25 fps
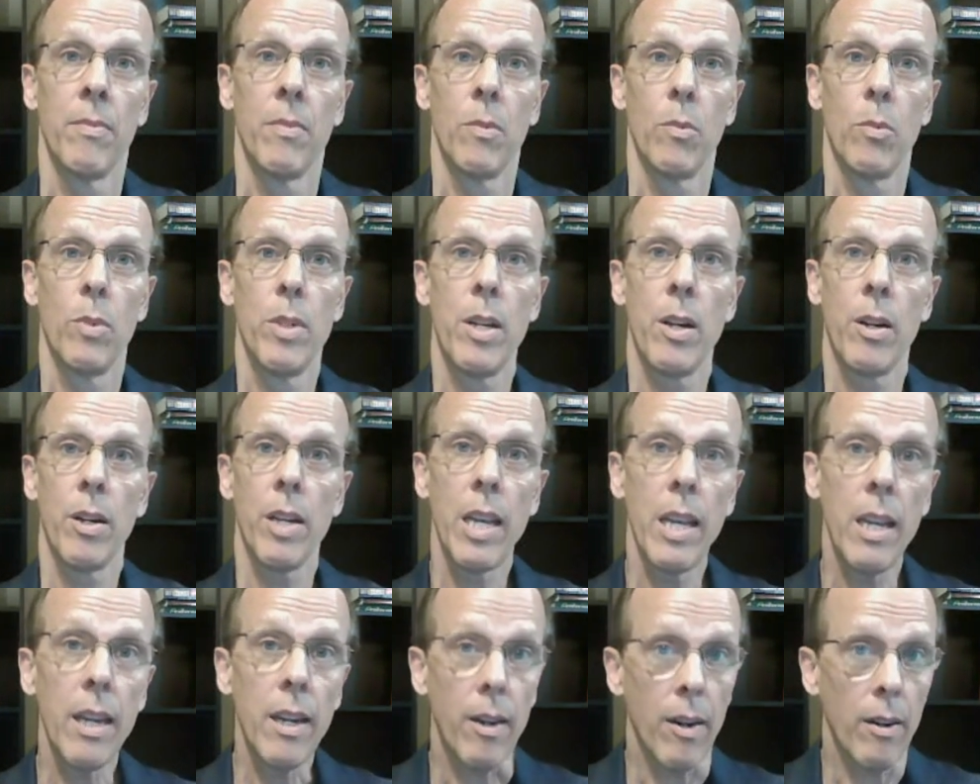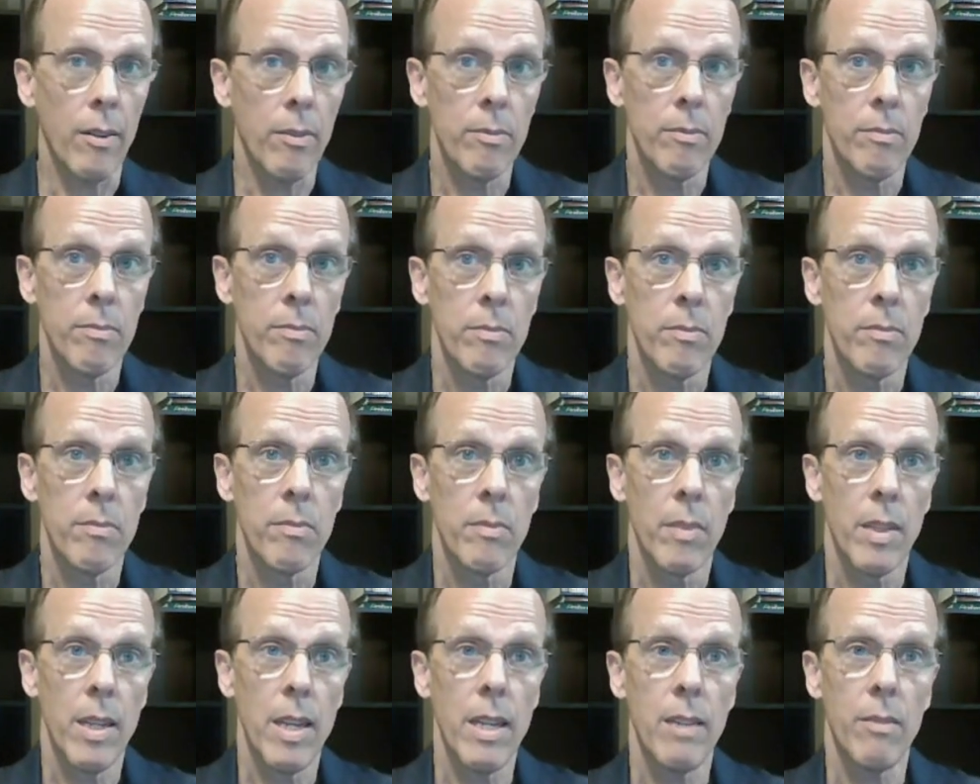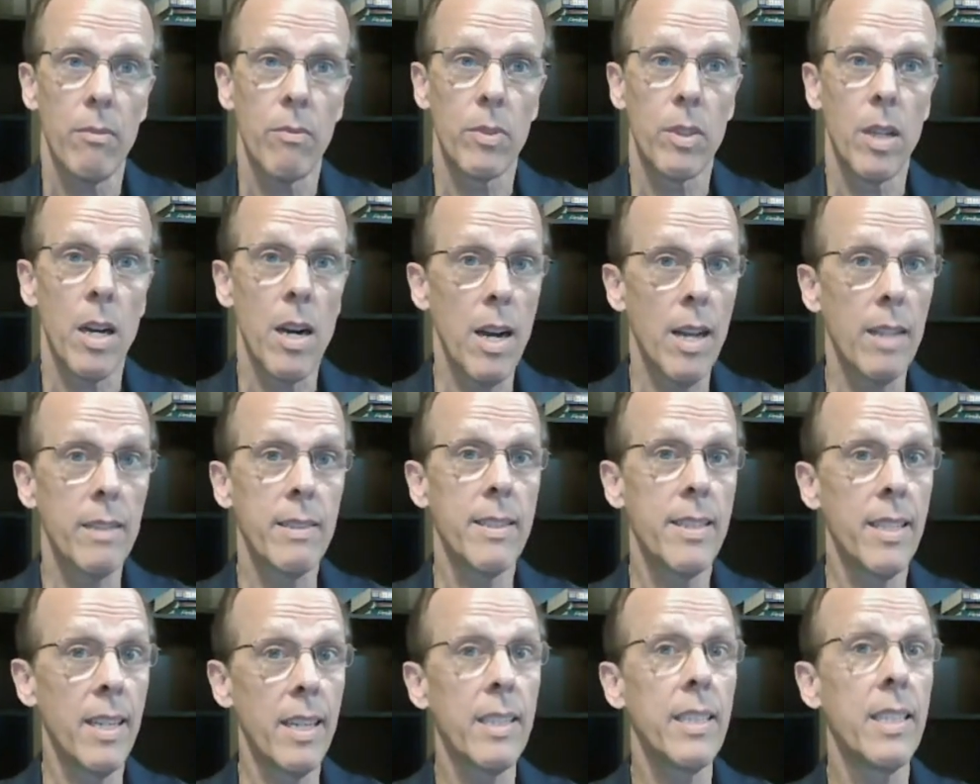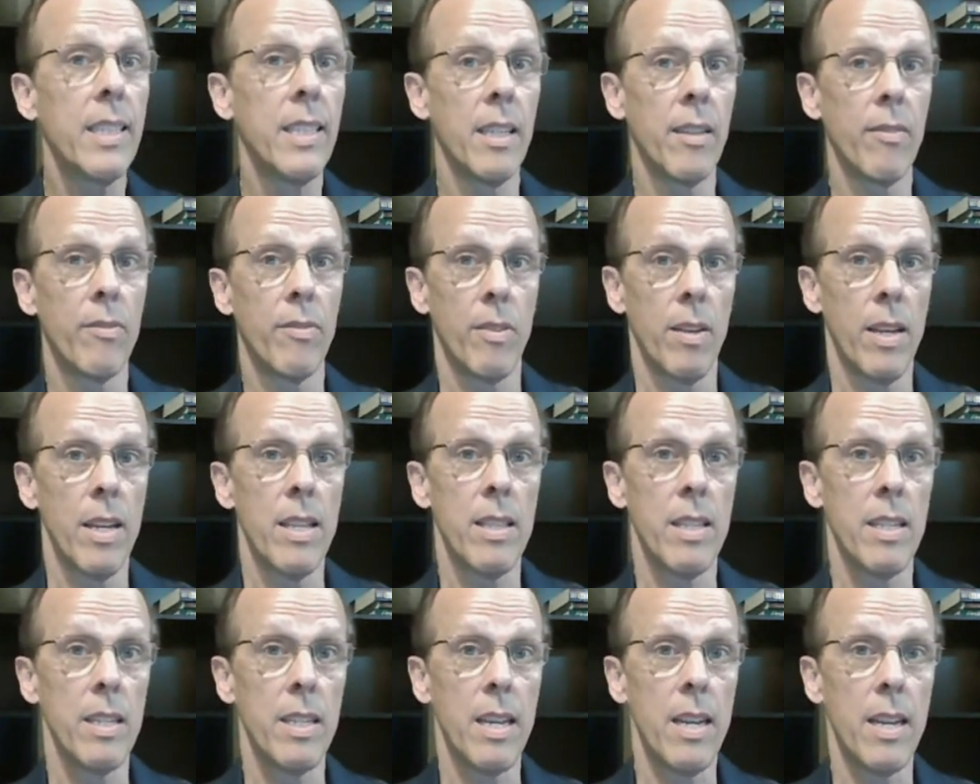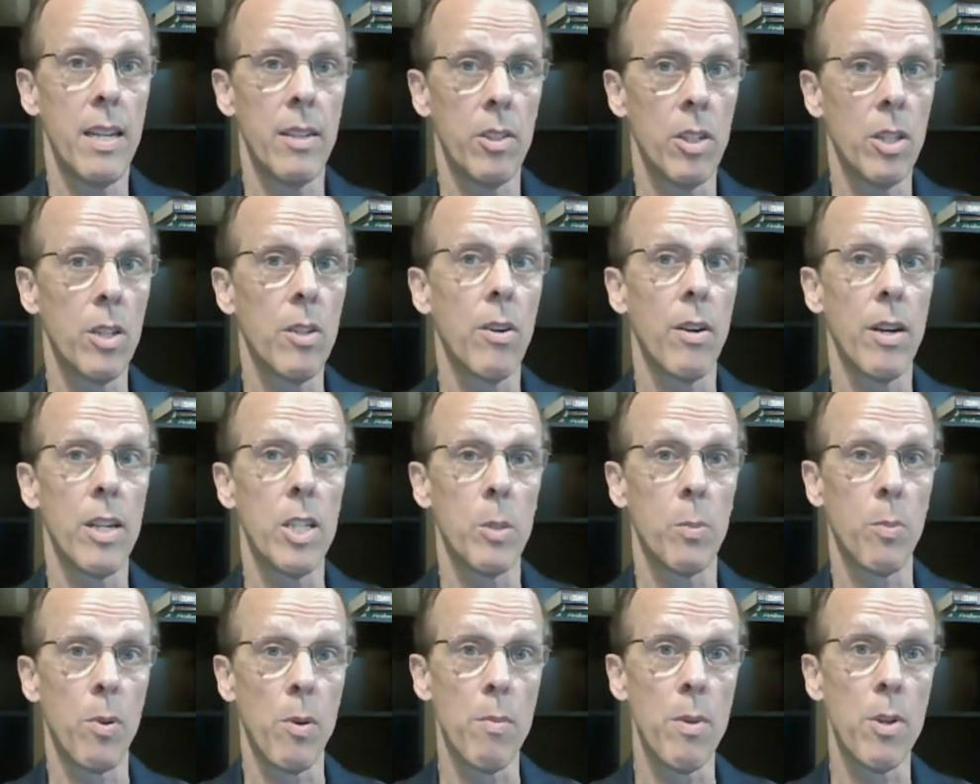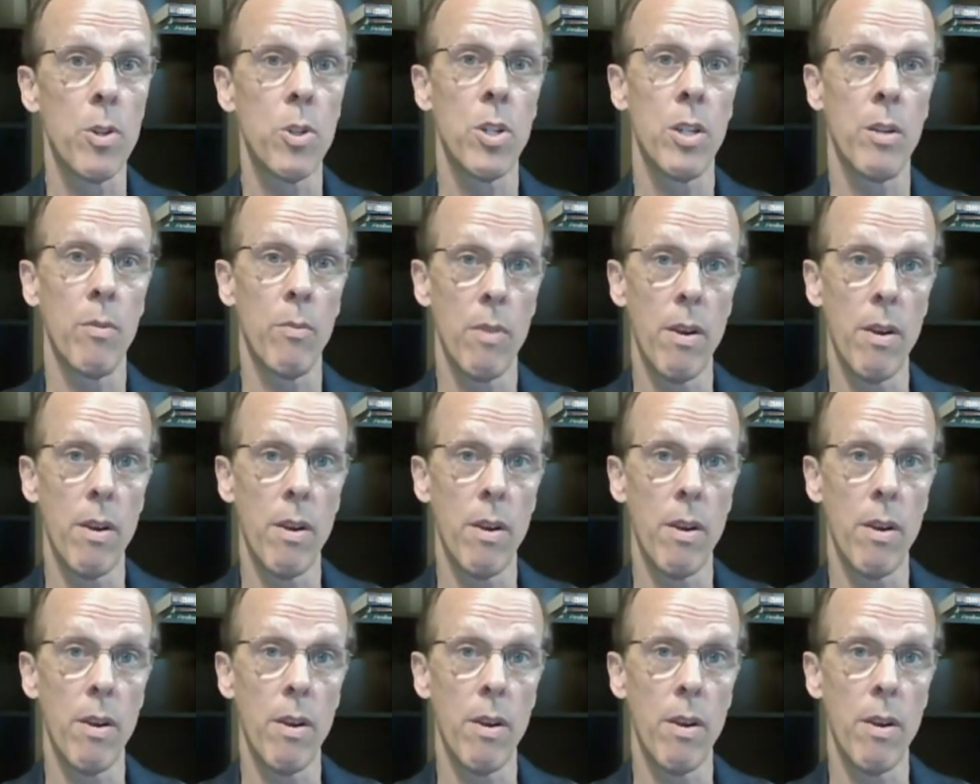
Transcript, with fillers: we are here, and God did give the Antichrist permission in